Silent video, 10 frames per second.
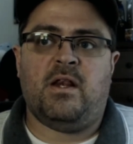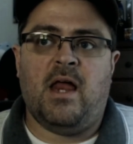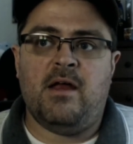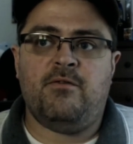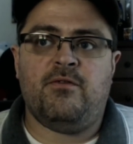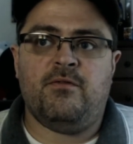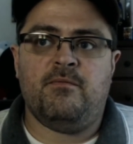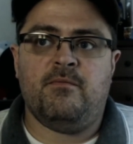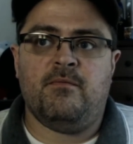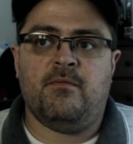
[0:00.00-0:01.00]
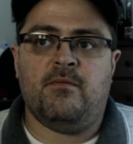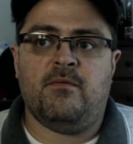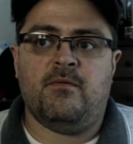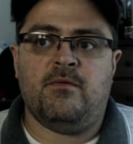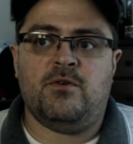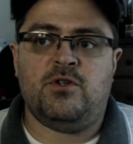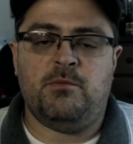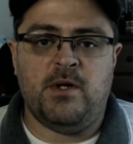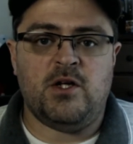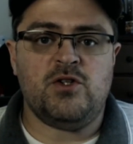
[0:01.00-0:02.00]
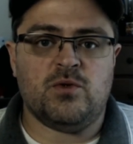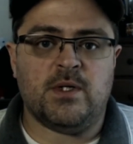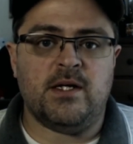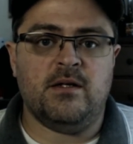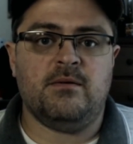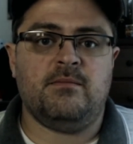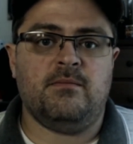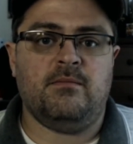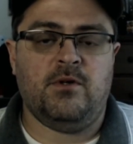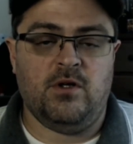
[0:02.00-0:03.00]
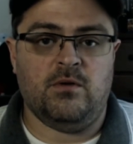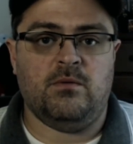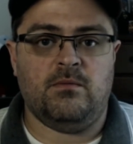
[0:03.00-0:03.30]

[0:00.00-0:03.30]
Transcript: life should be enjoyed too.